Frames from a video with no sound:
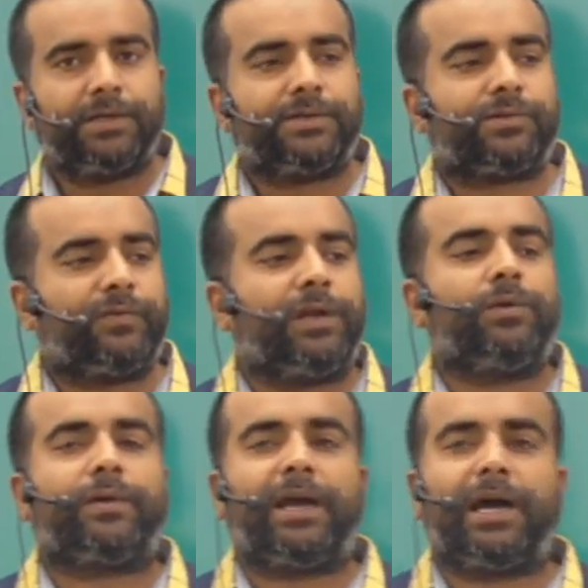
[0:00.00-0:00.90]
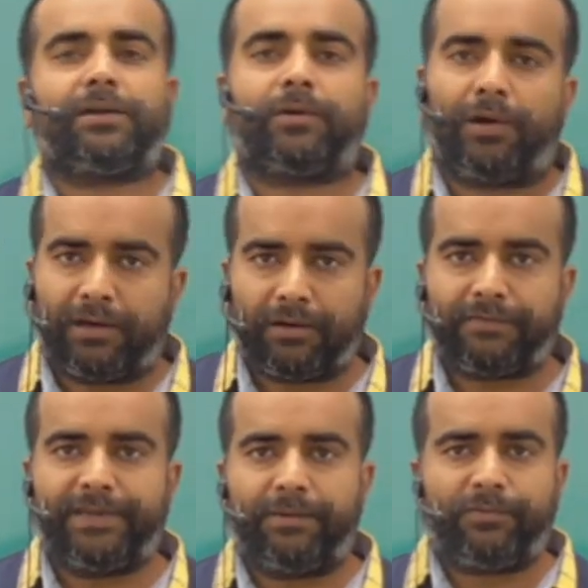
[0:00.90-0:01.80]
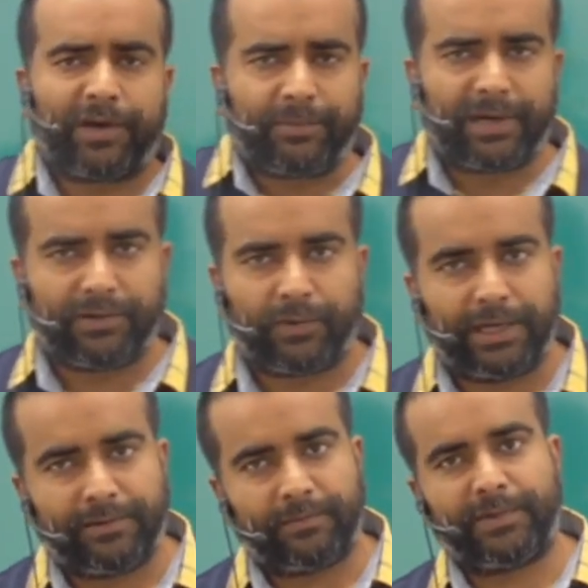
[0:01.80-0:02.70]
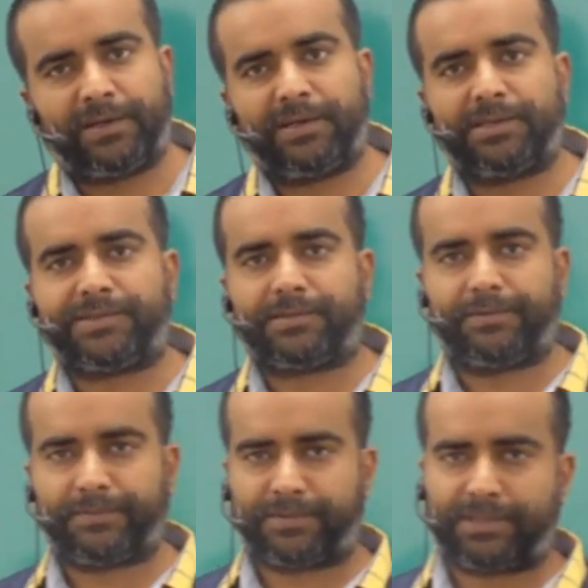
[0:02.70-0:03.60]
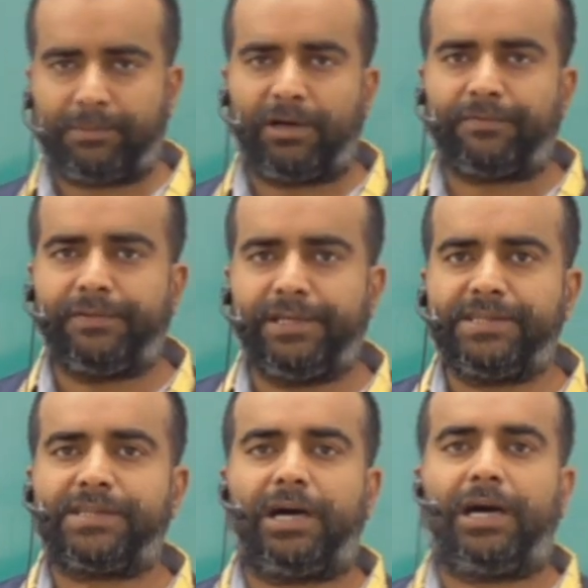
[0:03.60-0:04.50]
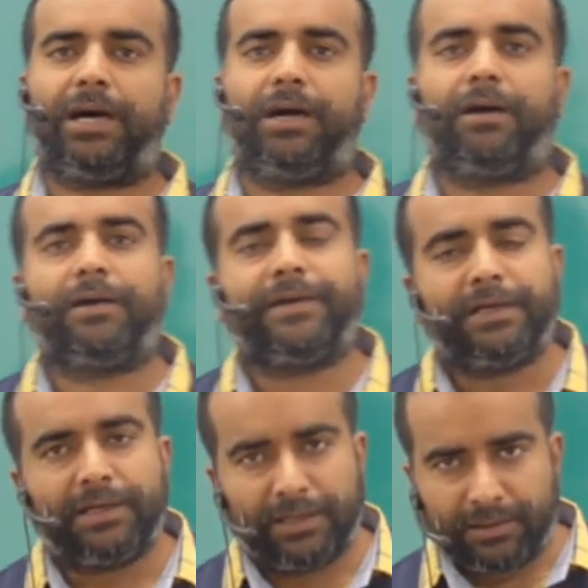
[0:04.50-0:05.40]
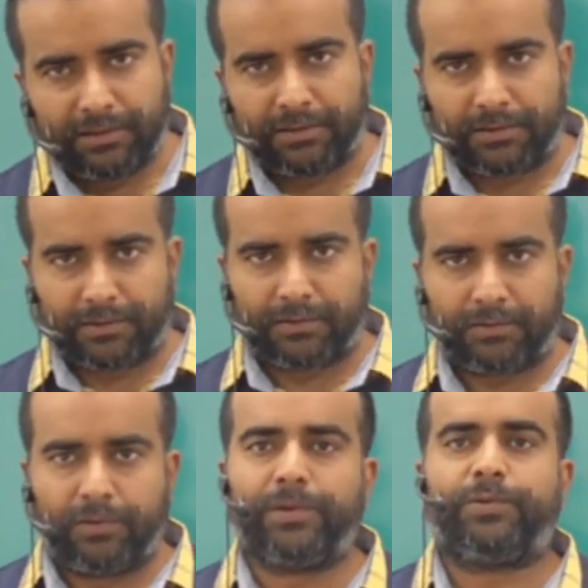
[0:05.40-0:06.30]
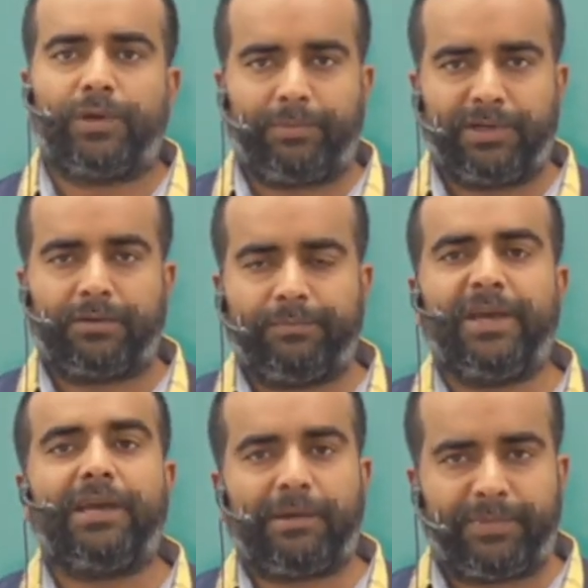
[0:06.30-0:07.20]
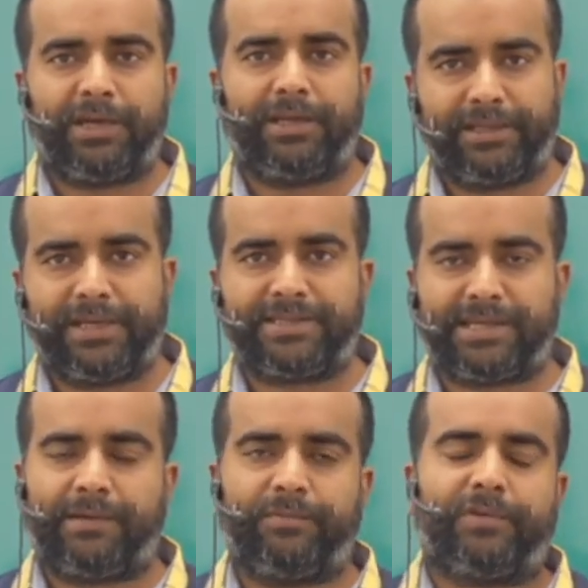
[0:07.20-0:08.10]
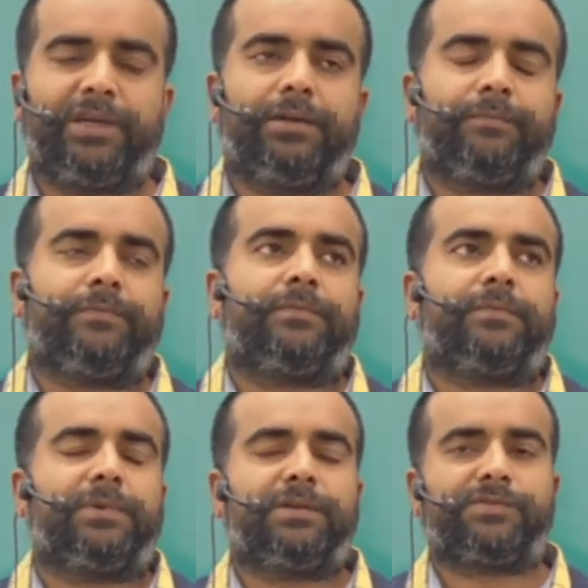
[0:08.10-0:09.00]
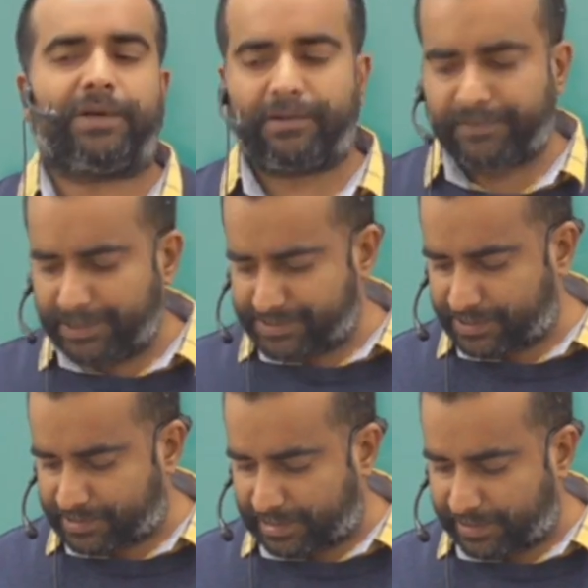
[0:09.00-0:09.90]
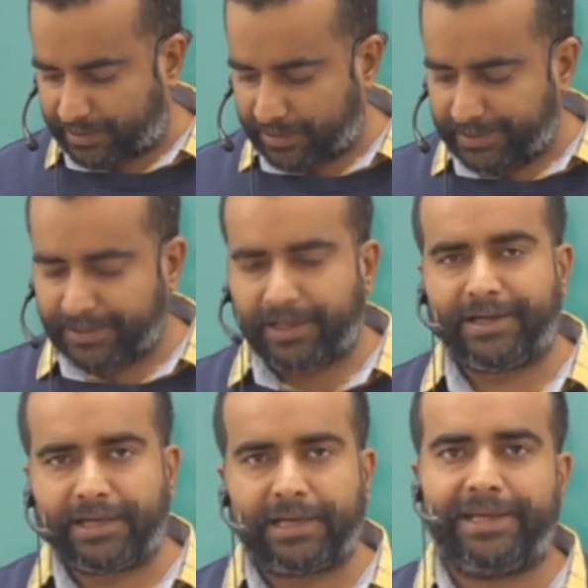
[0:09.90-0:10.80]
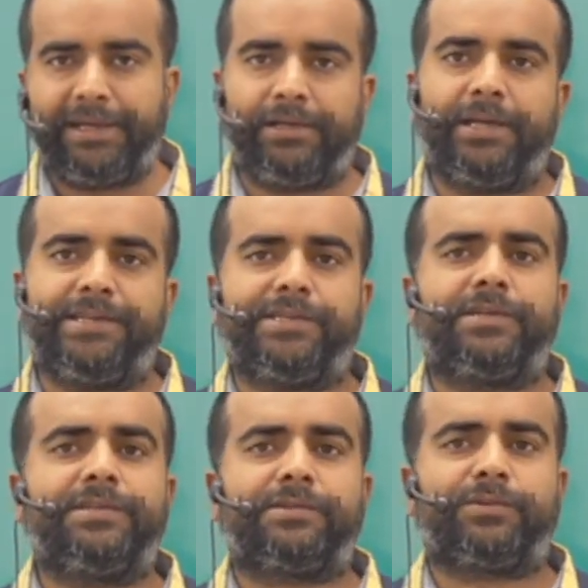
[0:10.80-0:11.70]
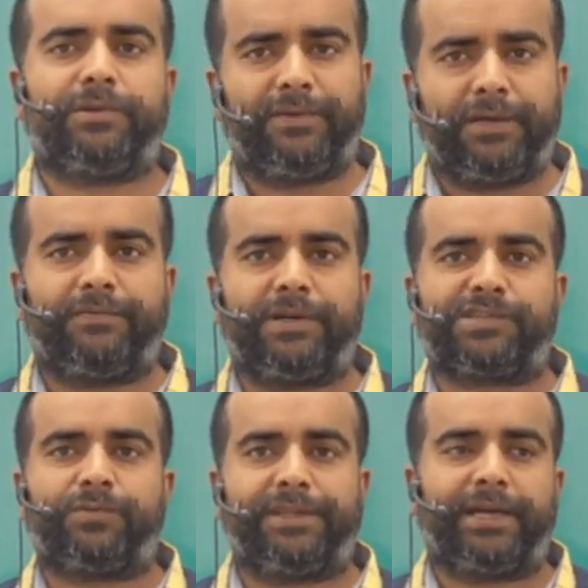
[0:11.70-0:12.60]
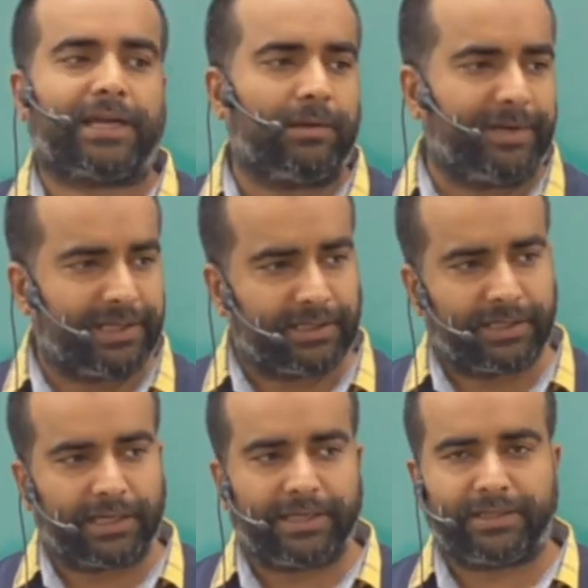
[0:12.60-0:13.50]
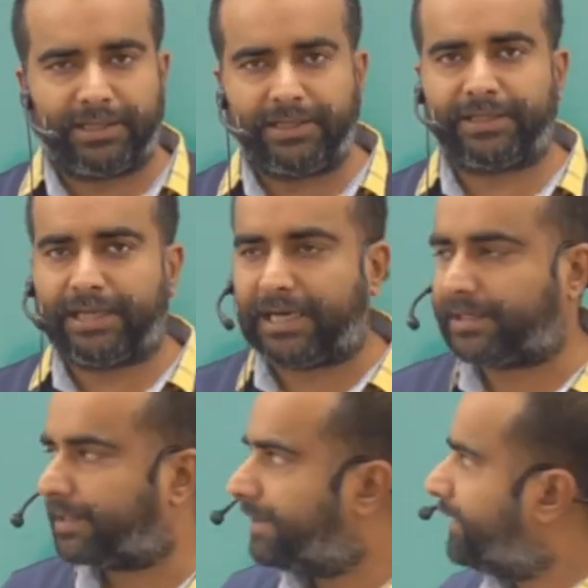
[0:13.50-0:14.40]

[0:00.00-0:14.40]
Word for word: So we'll look at all of them one by one, because some of these are going to appear, may appear in the exam, okay? Because one of these is like critically endangered. So the very first one that I'll be taking, I think that